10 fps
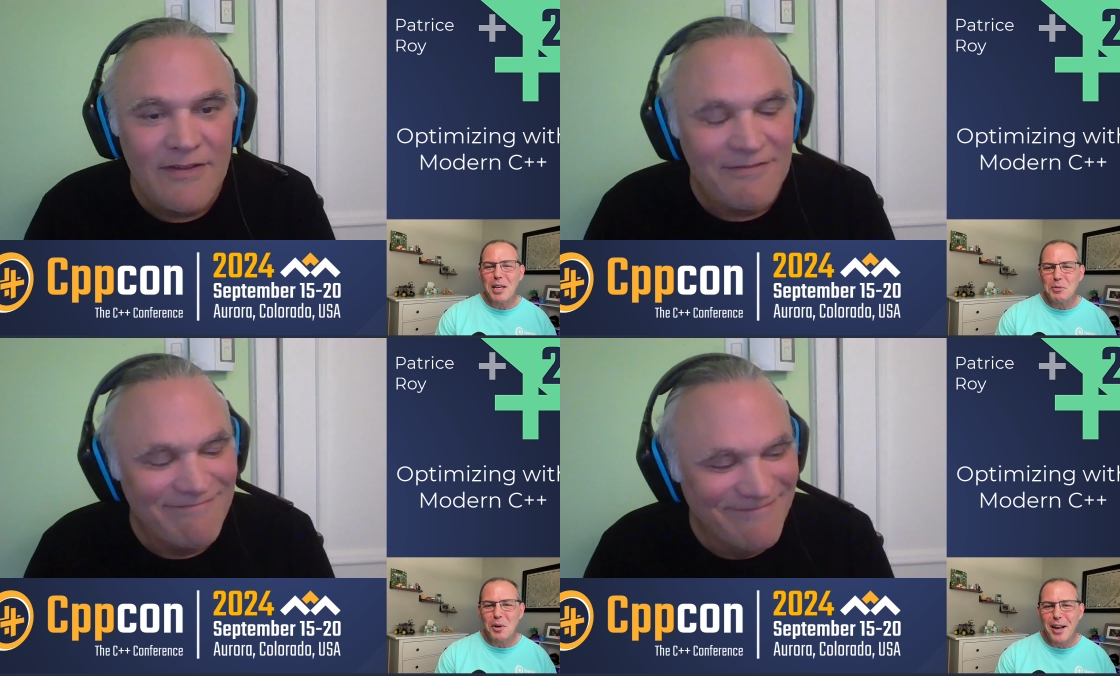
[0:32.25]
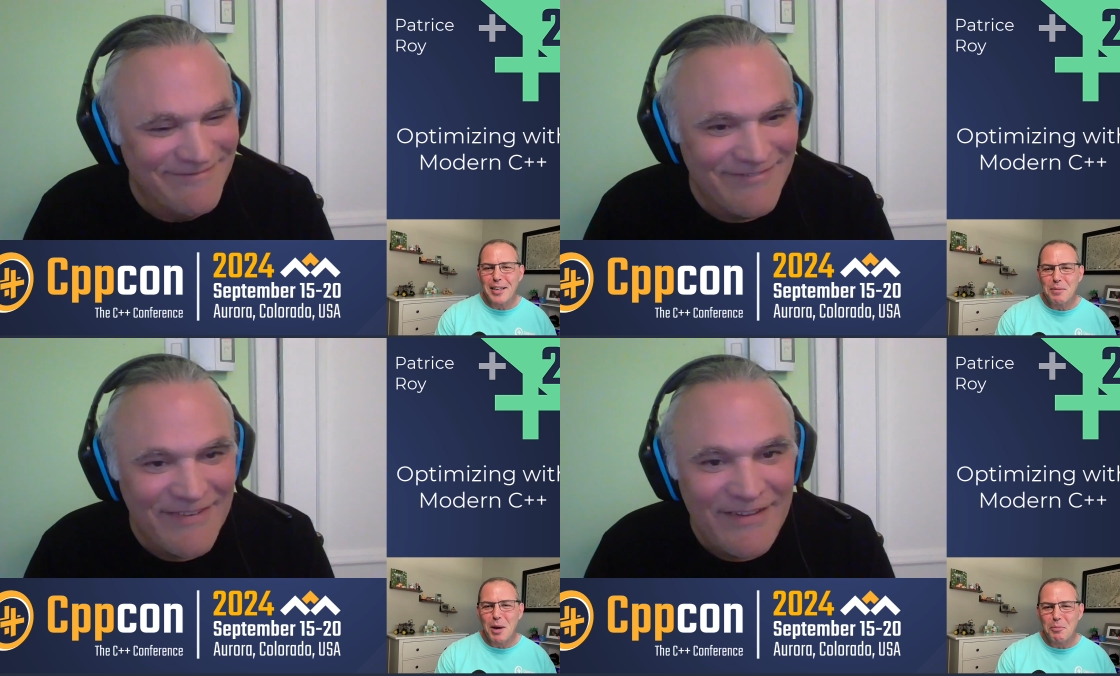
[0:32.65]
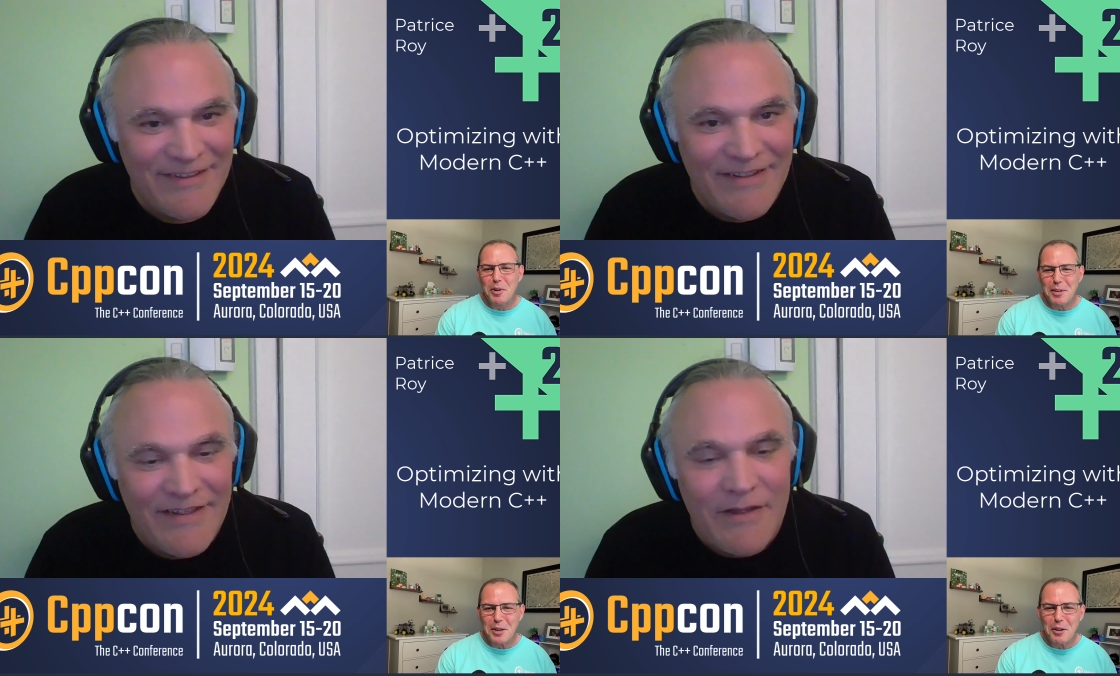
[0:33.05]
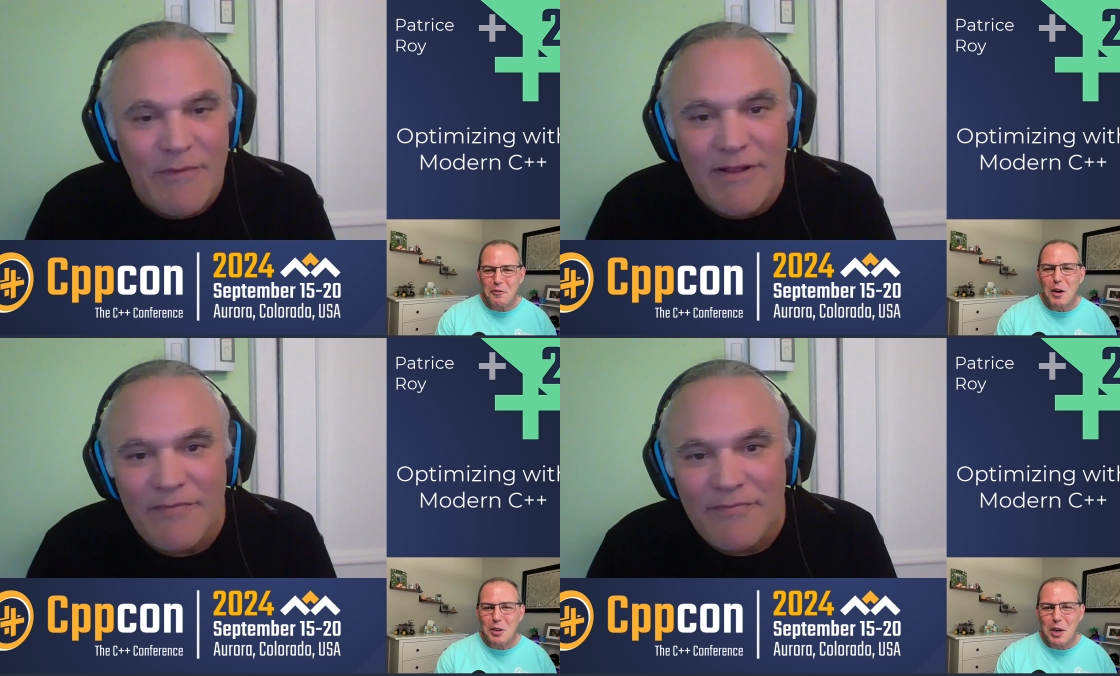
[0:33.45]
Speaker 1: word I can come up with. You know, it felt
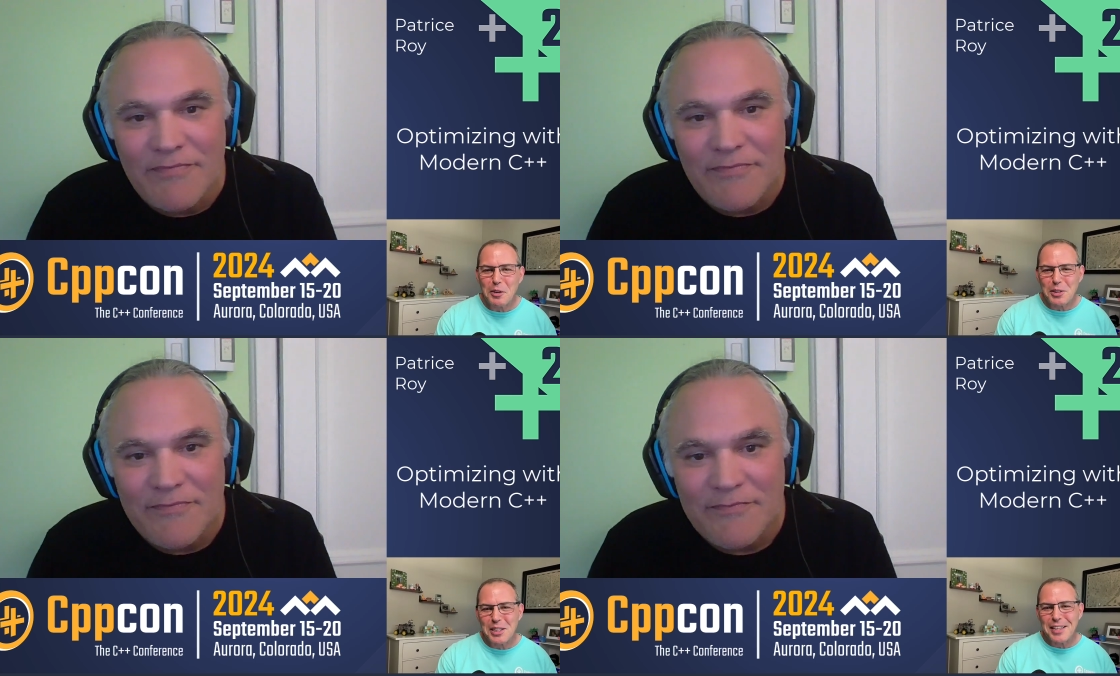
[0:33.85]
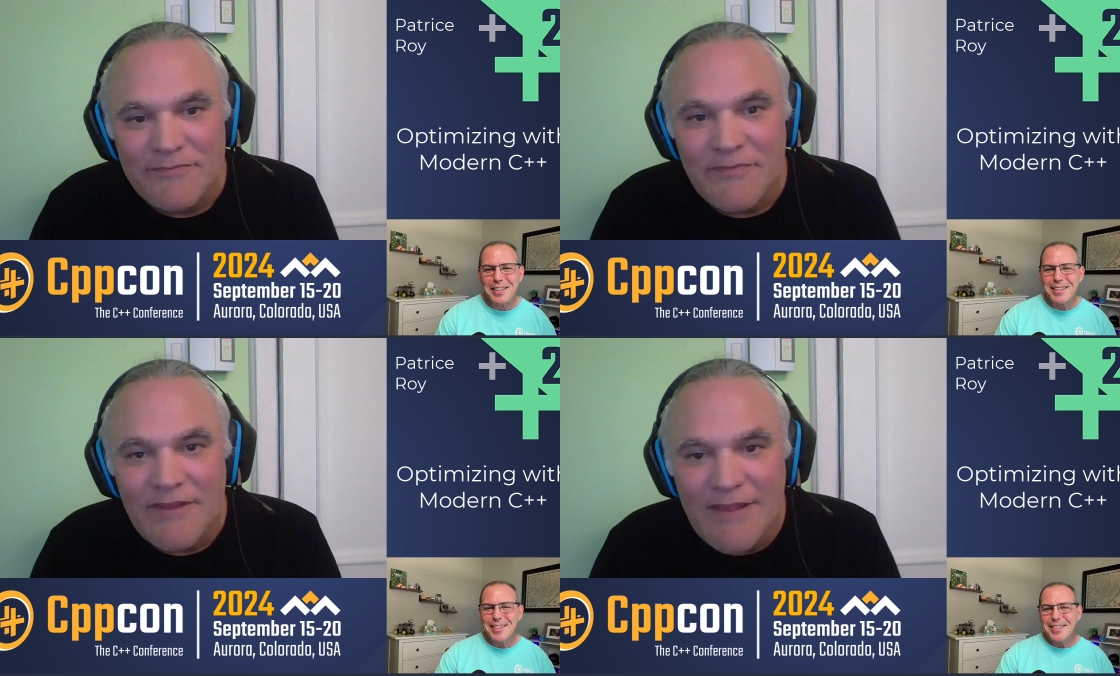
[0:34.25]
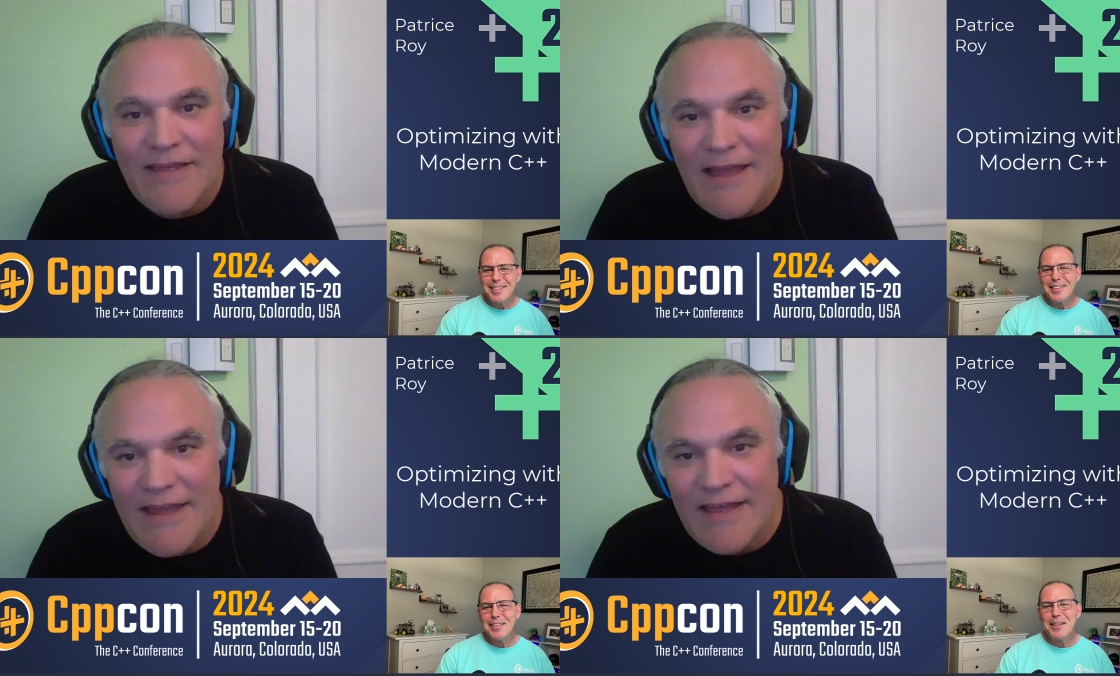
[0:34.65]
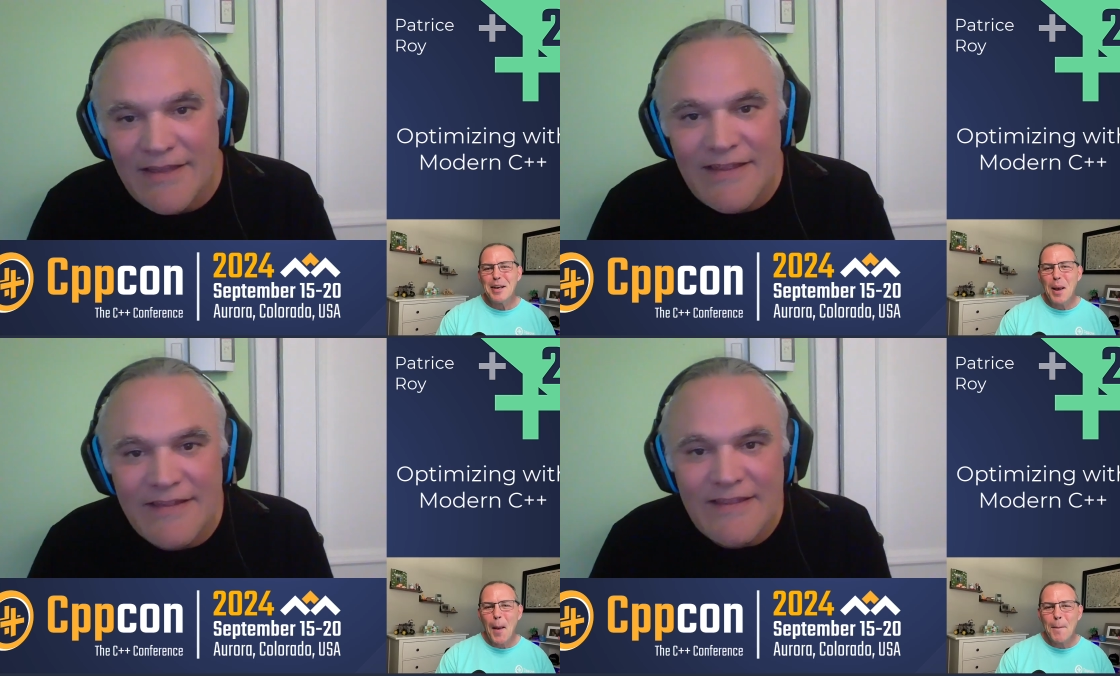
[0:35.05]
well, cozy.
Speaker 2: Yeah, I, I,
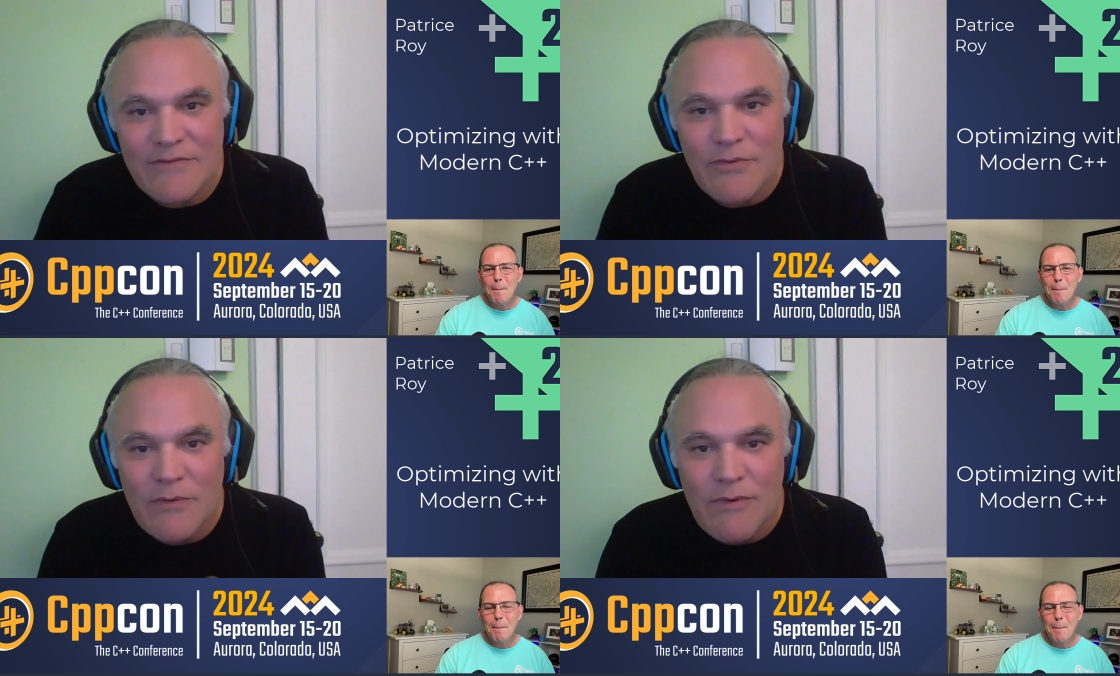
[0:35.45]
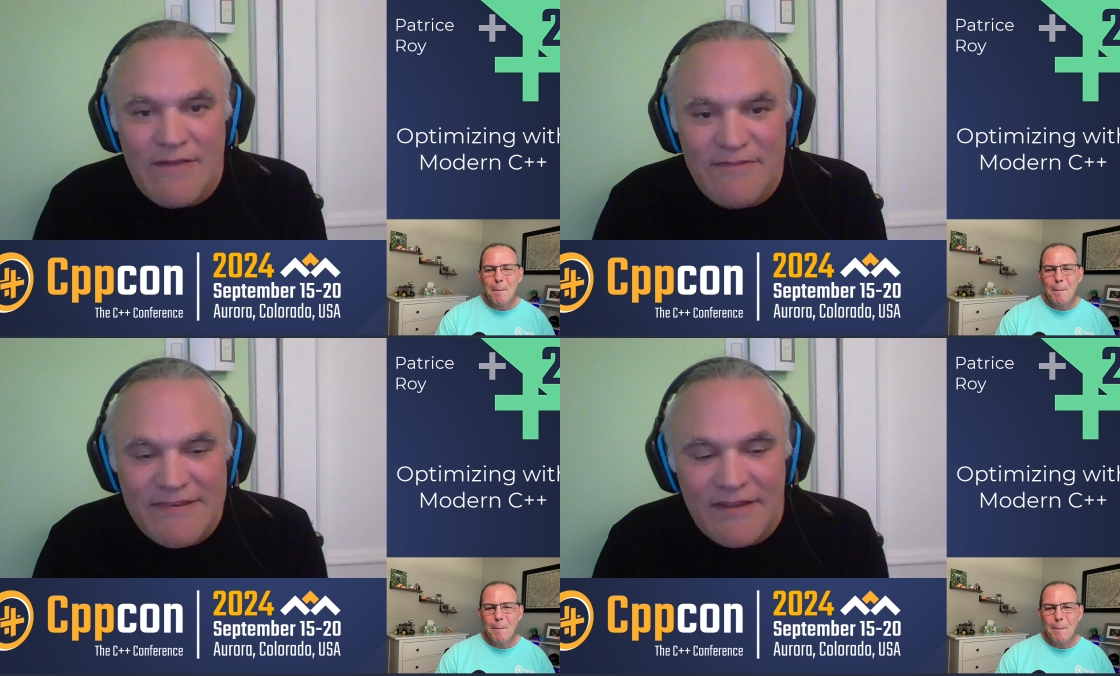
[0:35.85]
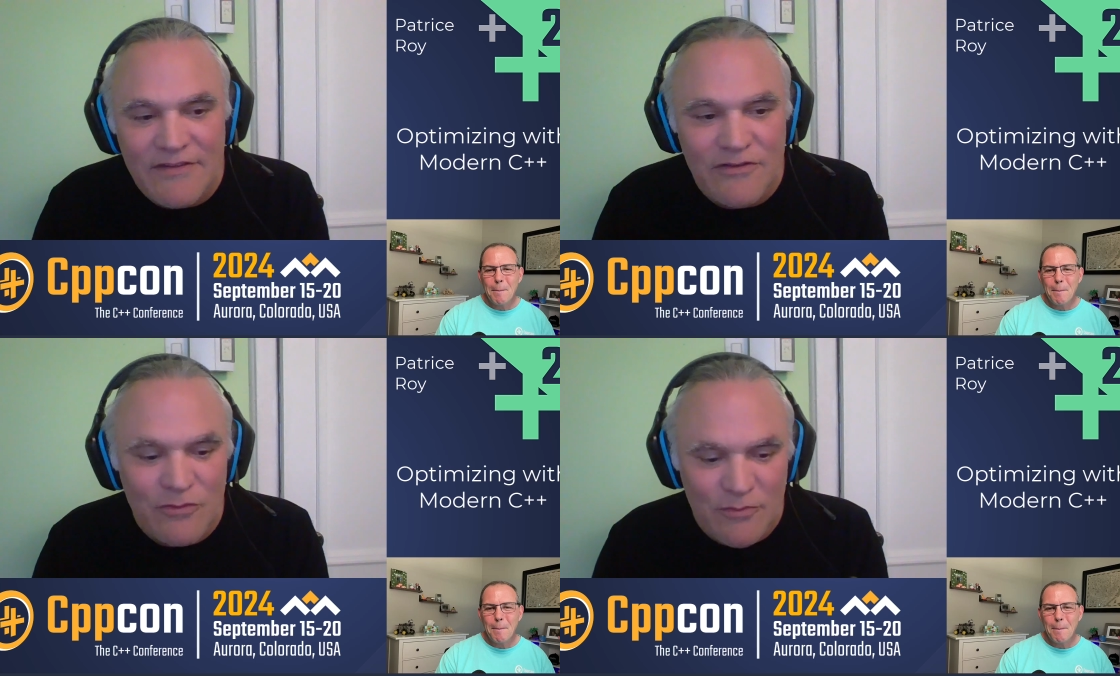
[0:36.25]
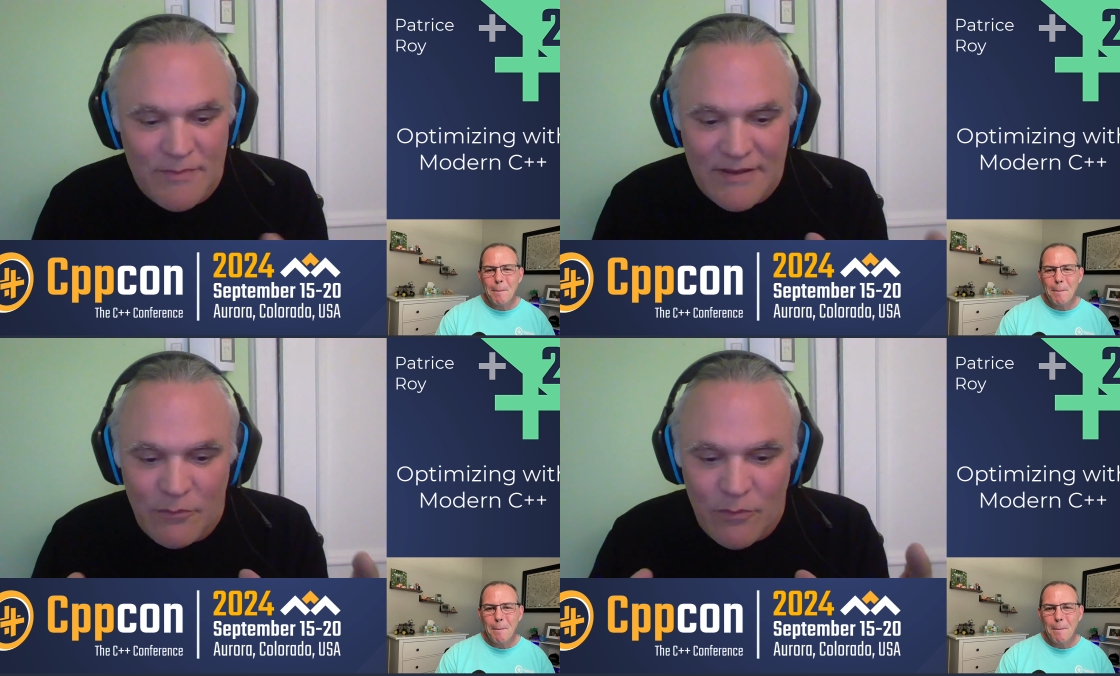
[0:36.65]
that's what I would have said too. I mean, we